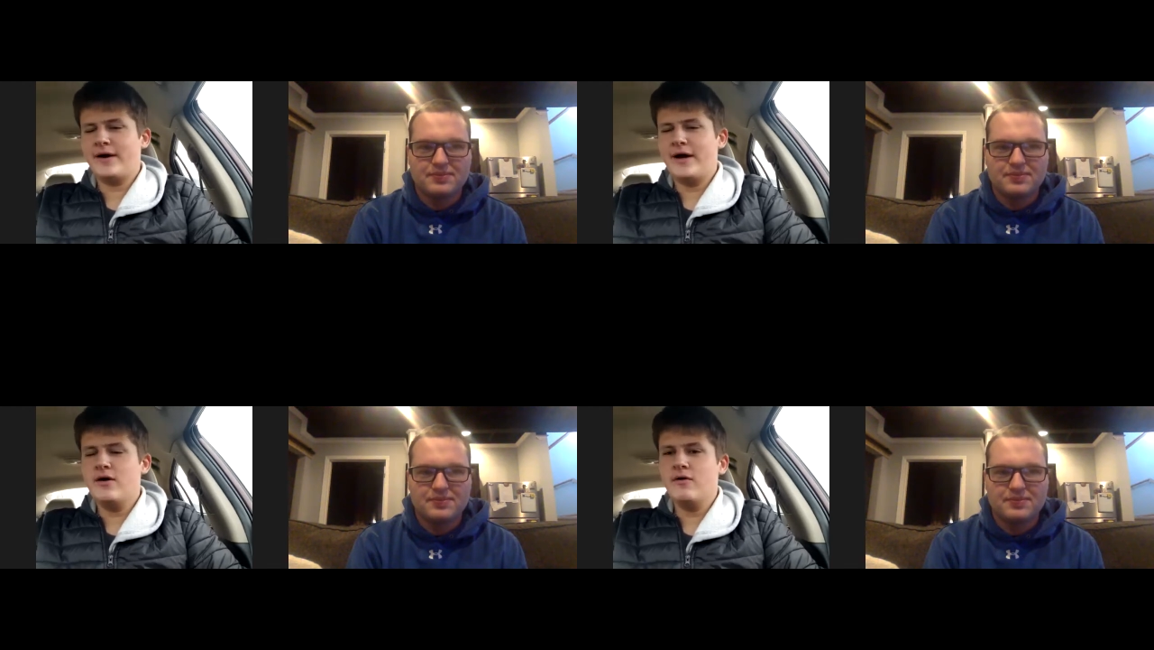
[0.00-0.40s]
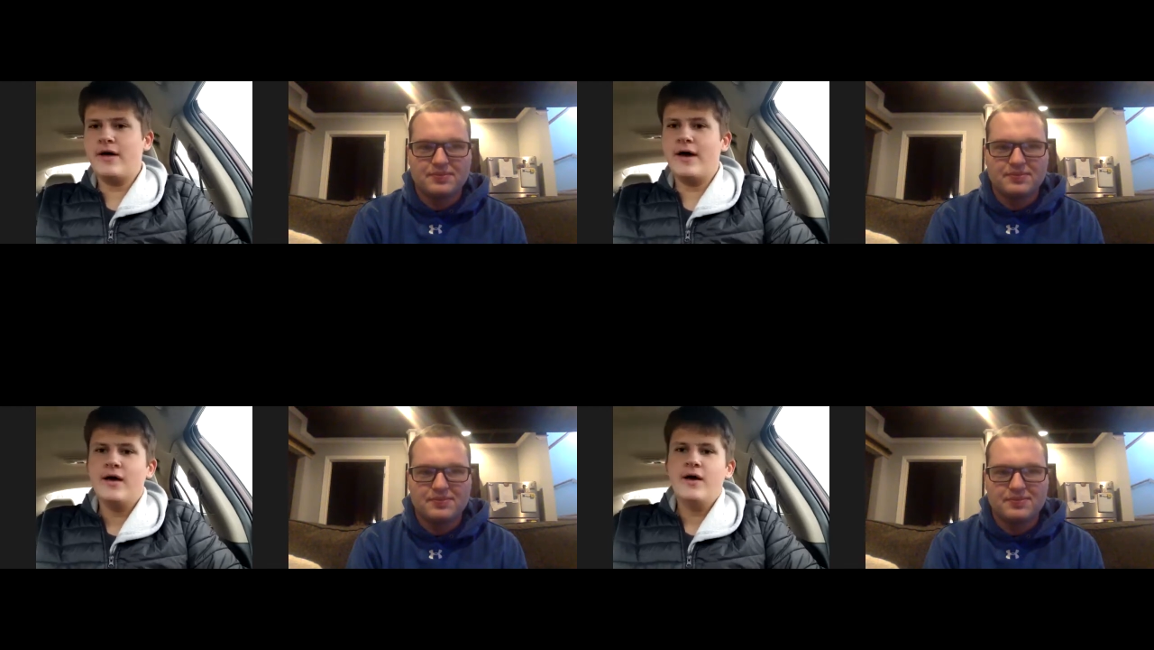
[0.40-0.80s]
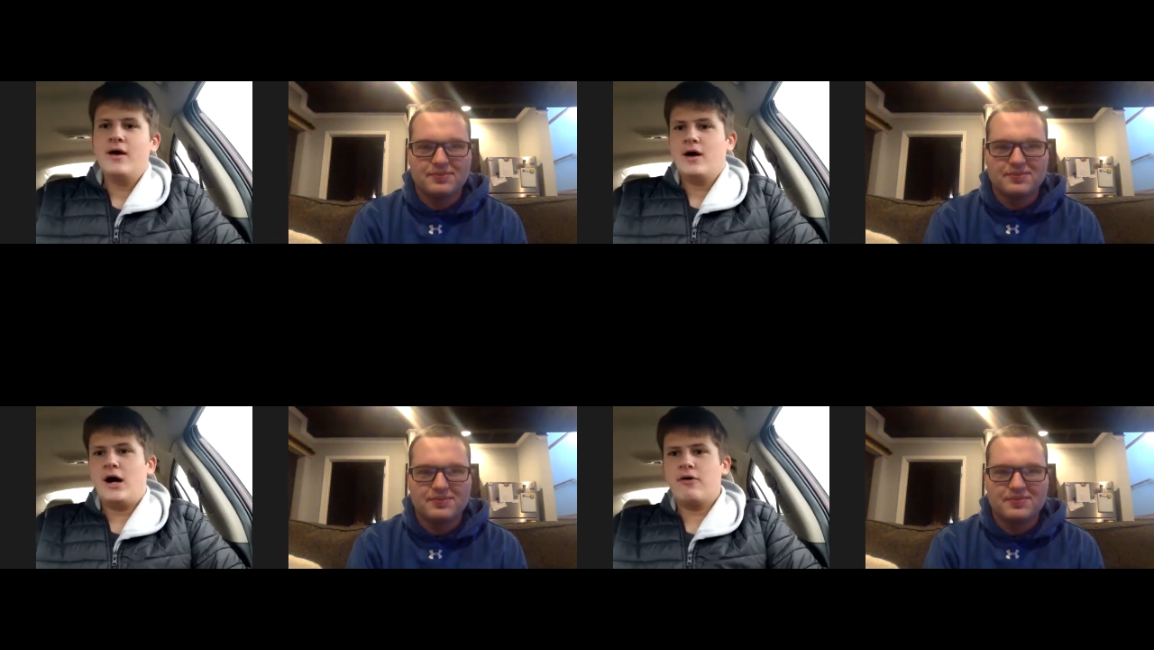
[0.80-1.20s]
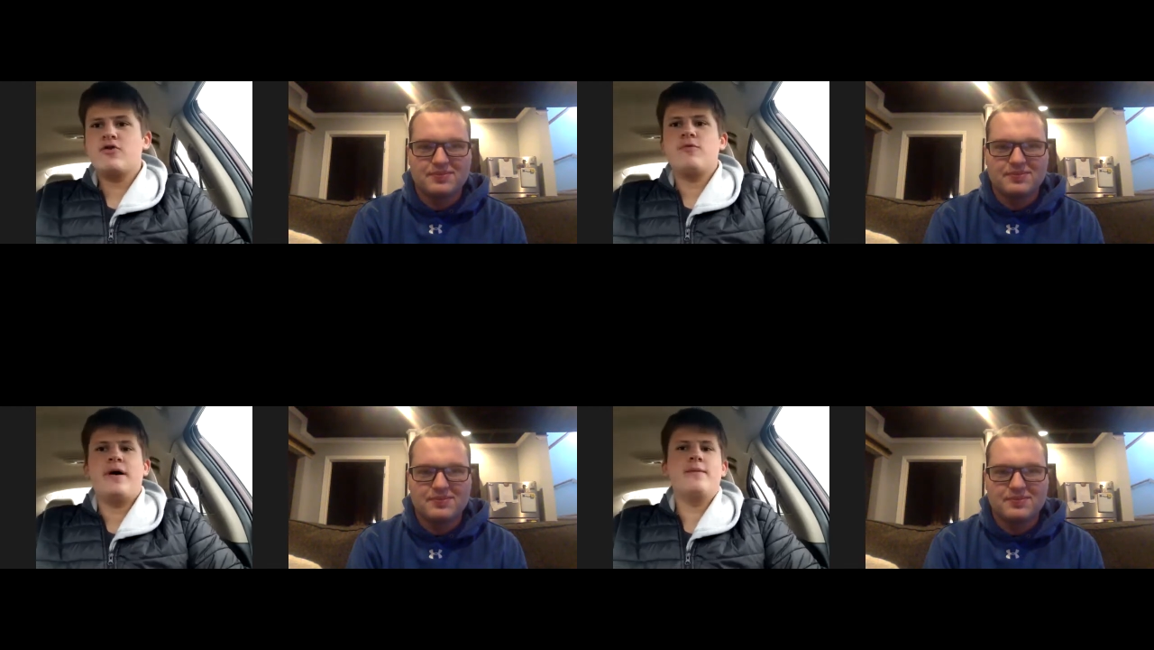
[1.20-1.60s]
Speaker 1: Like I know that uh,
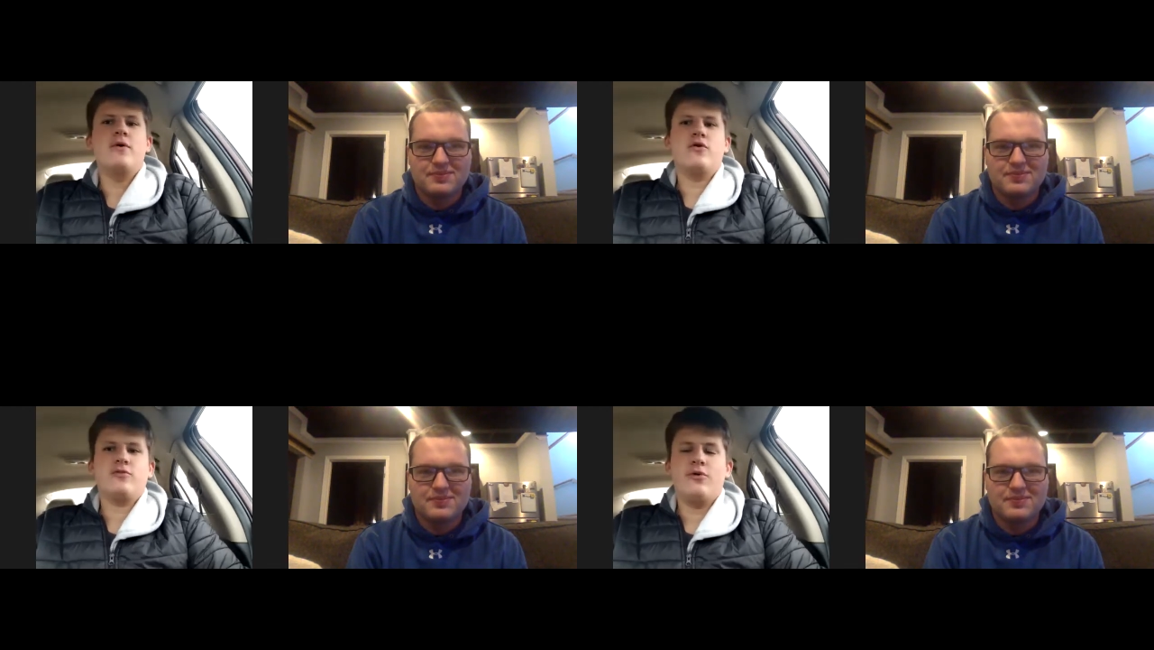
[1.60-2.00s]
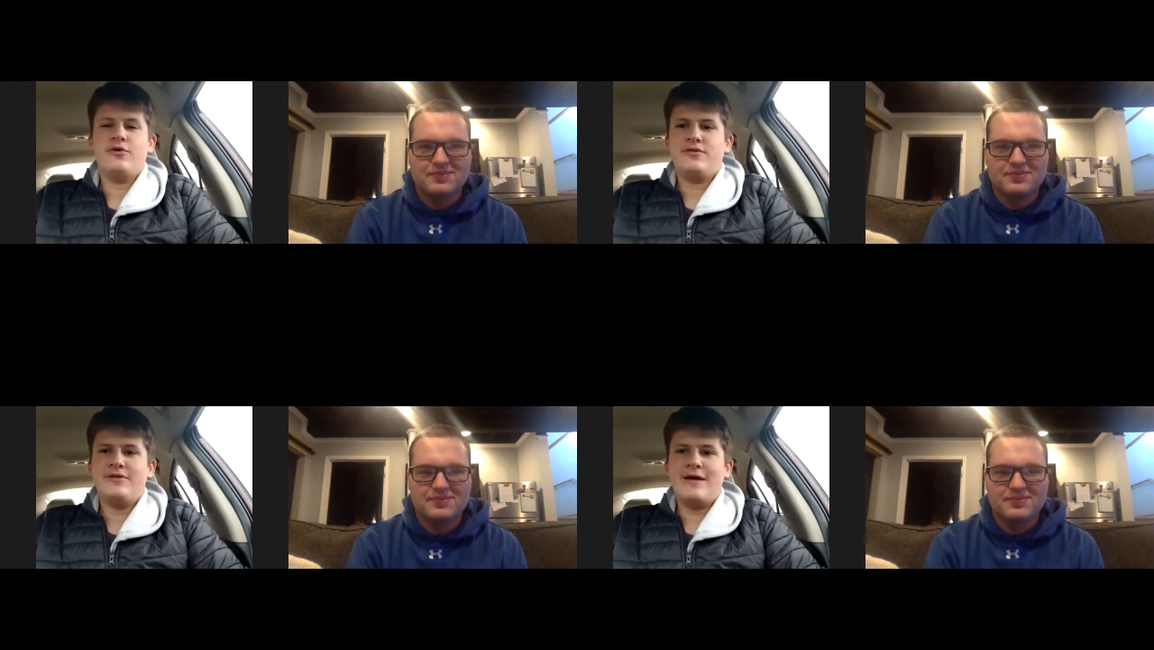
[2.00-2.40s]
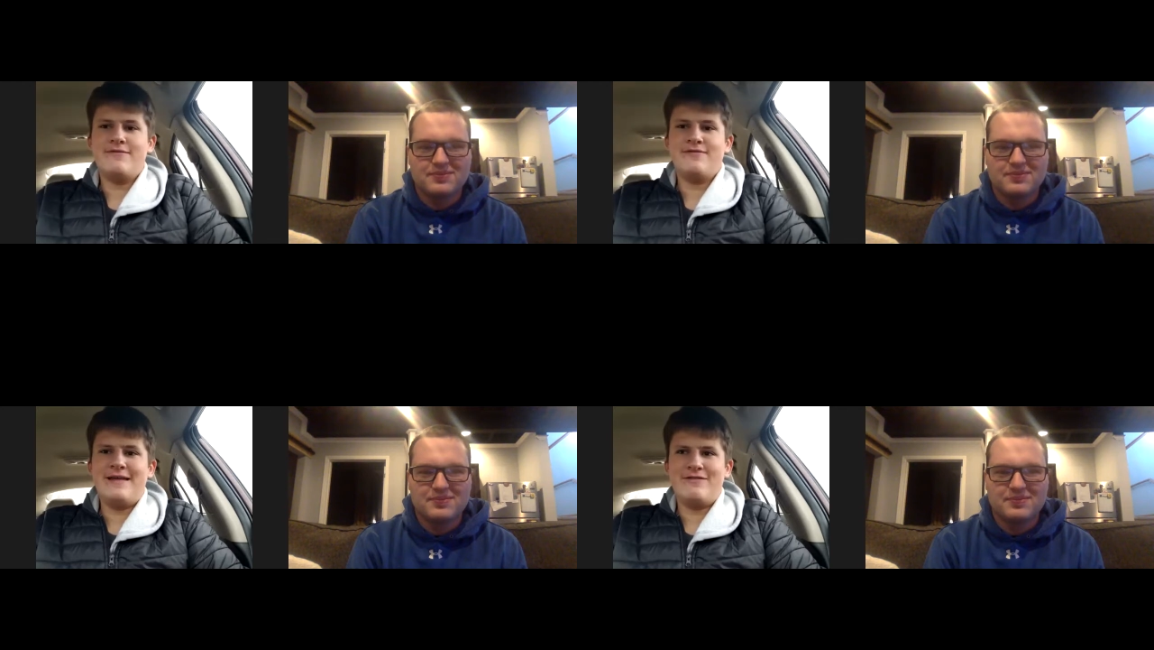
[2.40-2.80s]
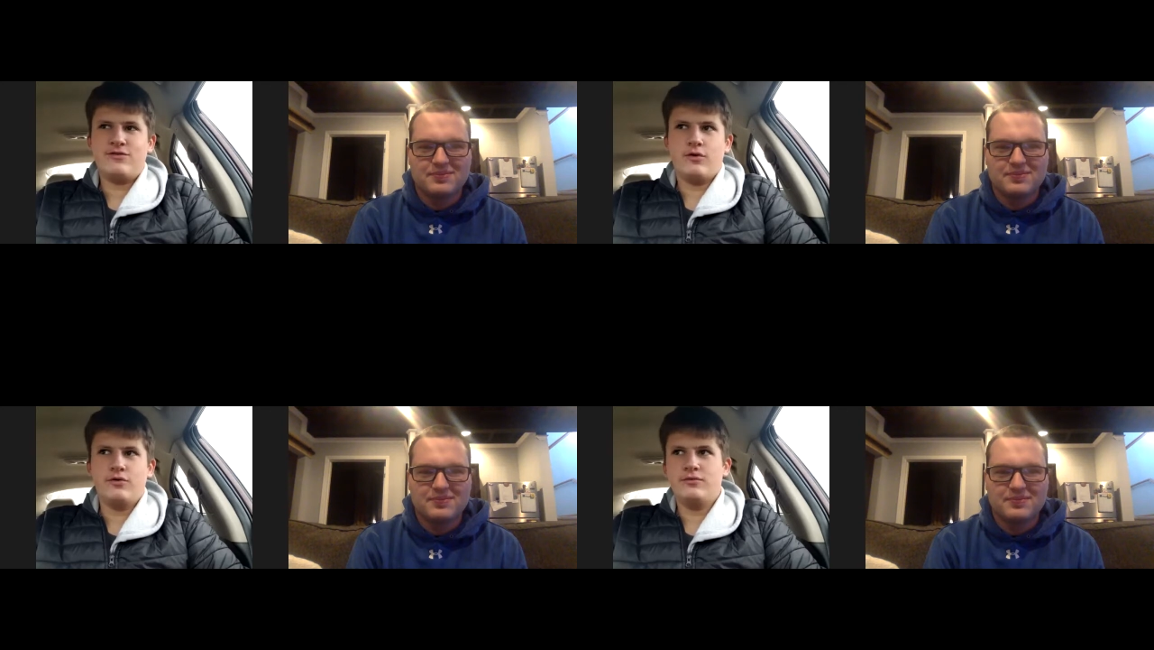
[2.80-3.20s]
Richard Petty Motorsports they've they've
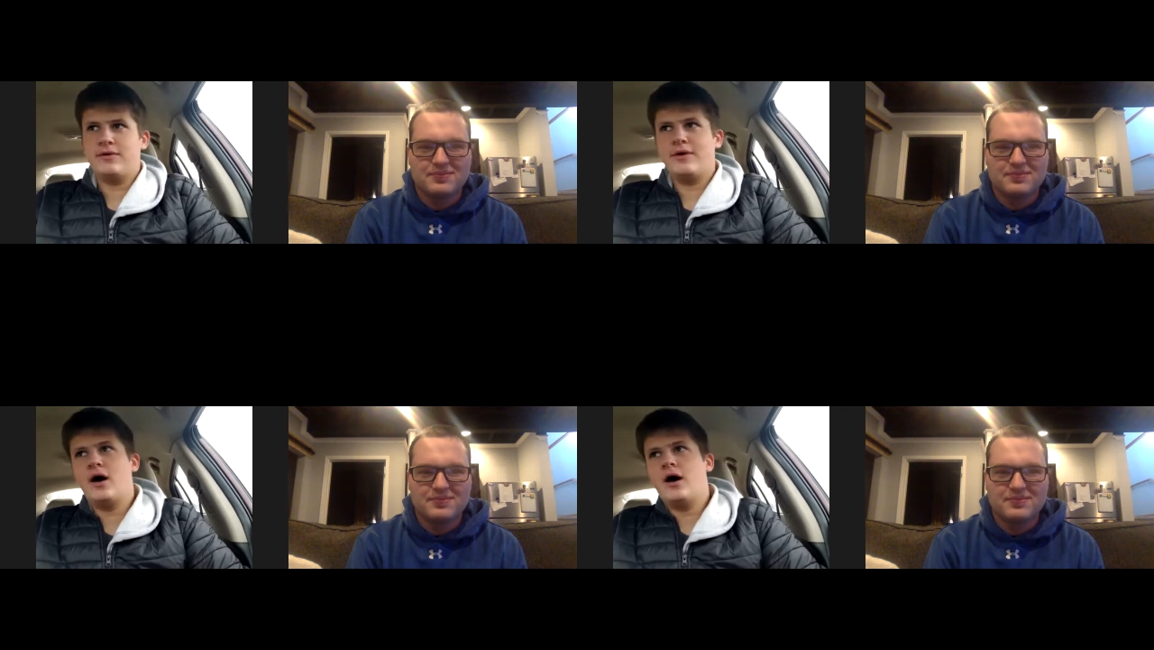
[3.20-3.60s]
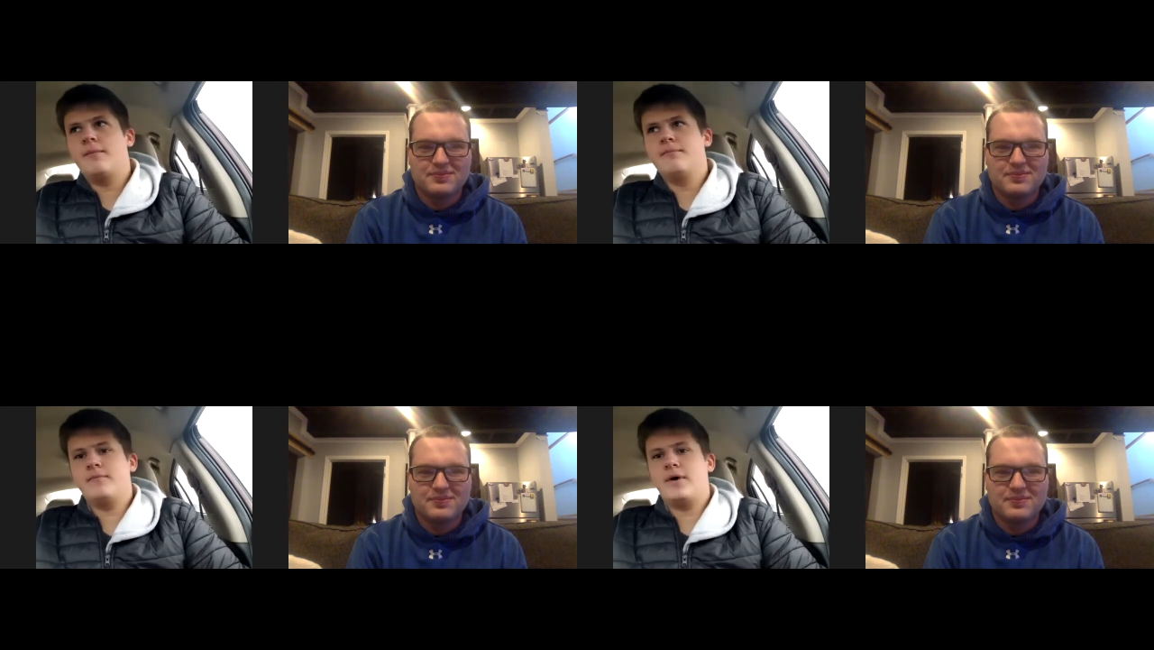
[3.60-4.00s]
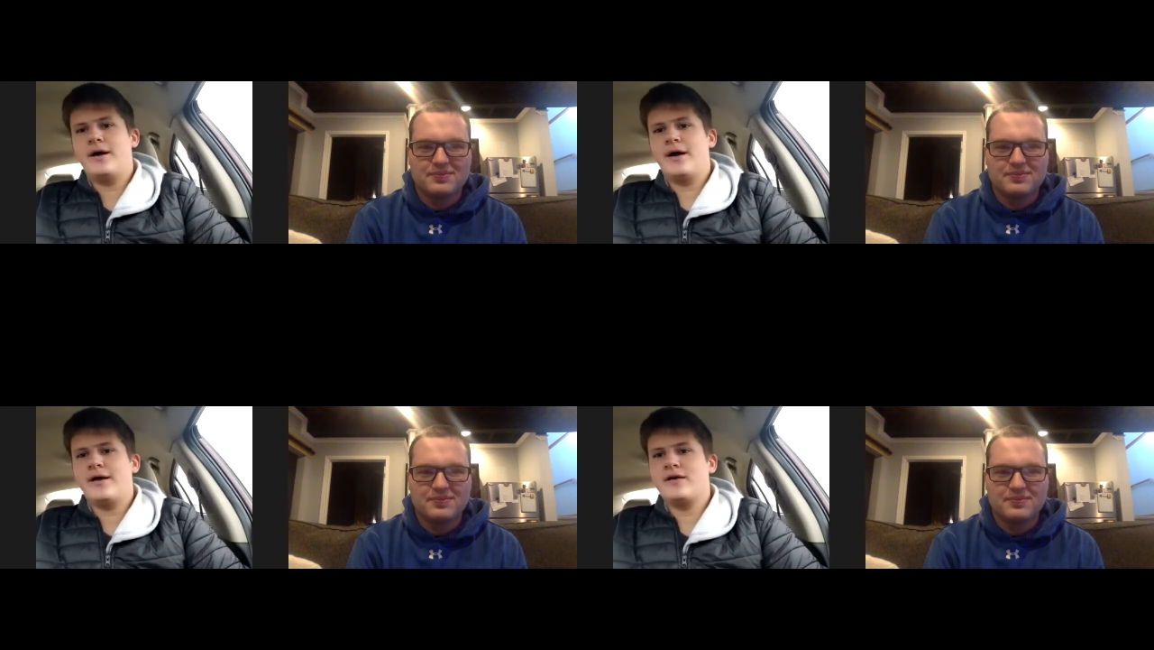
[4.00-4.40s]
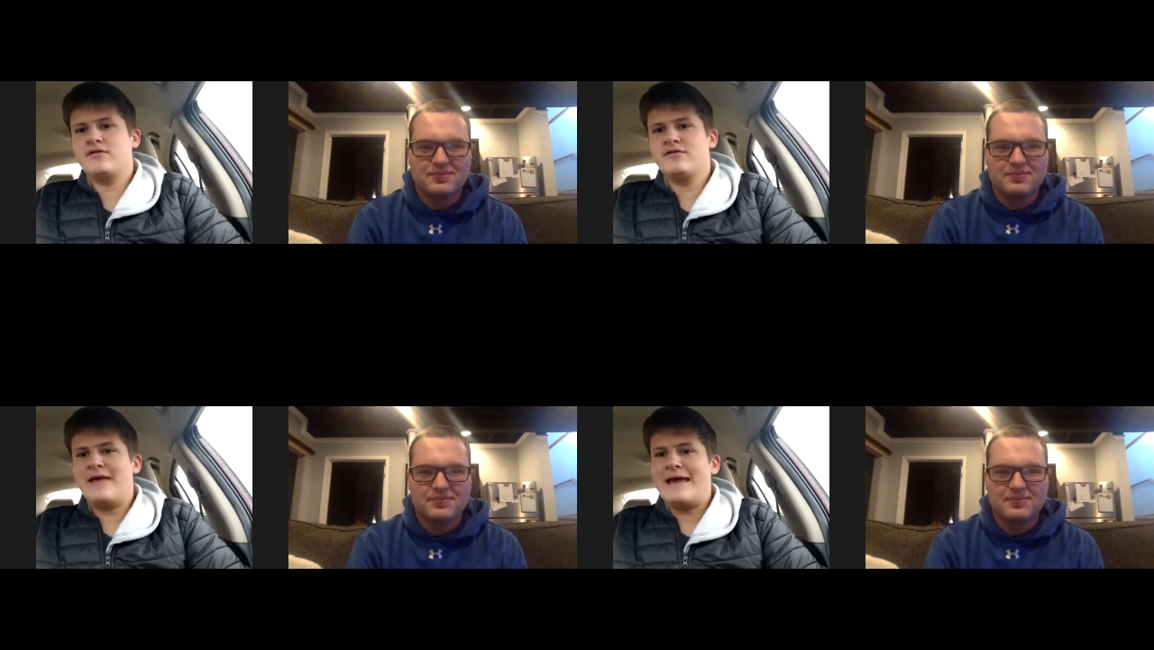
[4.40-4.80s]
sold um, I, I, guess
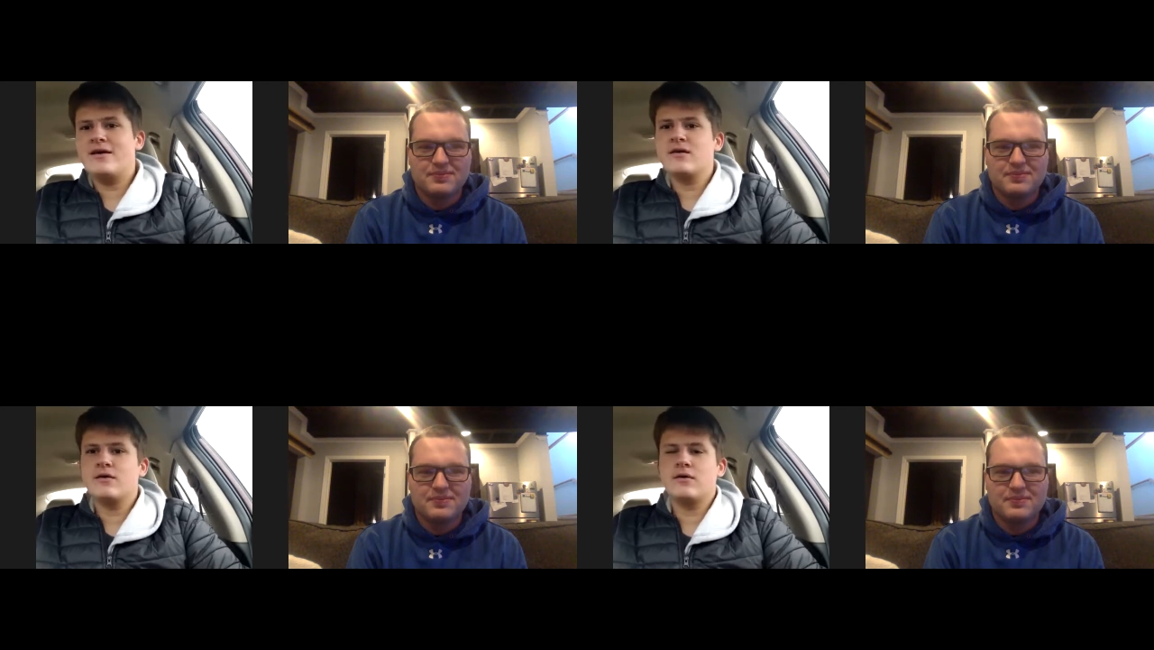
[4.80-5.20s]
stake